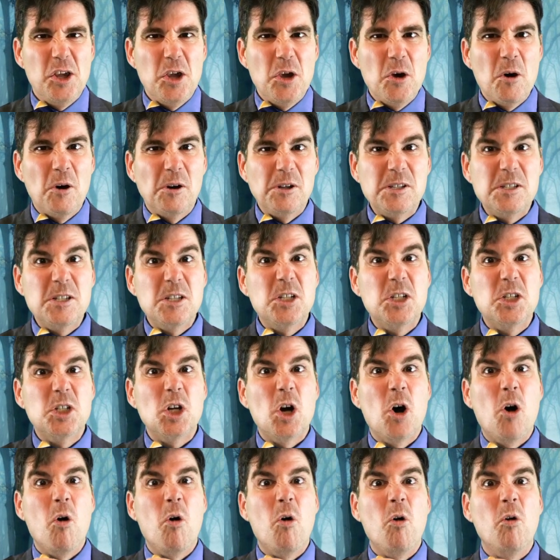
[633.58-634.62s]
your
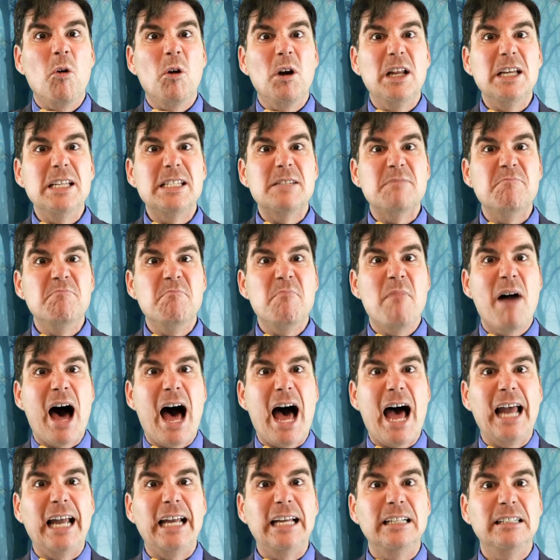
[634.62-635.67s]
soul is
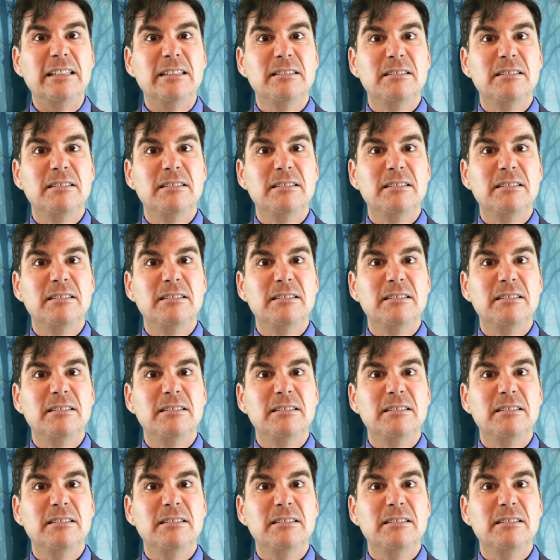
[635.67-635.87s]
mine.